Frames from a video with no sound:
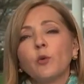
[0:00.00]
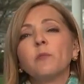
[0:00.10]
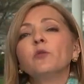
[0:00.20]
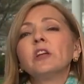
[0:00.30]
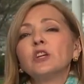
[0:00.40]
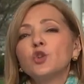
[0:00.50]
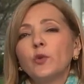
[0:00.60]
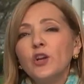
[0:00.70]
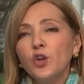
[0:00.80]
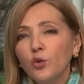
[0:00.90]
We're moving into
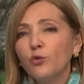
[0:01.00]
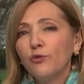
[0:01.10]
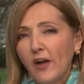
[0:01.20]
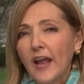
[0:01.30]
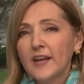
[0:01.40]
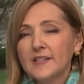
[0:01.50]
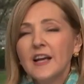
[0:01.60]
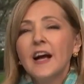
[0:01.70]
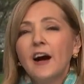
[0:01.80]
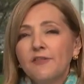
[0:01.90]
a new phase
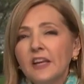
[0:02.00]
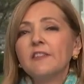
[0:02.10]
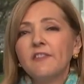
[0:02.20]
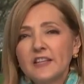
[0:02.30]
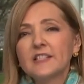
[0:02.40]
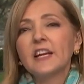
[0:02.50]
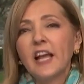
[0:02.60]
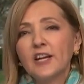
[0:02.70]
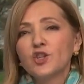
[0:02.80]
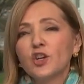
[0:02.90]
of the
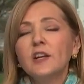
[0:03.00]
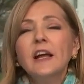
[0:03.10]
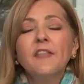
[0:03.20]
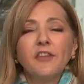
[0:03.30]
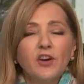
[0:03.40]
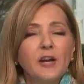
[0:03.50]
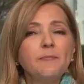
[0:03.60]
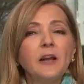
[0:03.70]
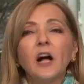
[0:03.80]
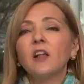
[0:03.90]
investigation. There had
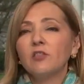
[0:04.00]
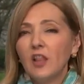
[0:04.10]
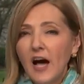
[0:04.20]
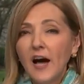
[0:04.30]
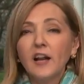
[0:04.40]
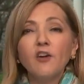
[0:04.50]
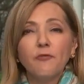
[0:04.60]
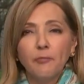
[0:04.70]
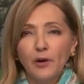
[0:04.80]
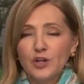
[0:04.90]
been a lot
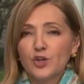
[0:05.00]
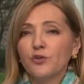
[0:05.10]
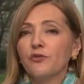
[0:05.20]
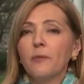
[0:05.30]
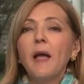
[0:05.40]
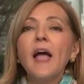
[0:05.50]
of pressure from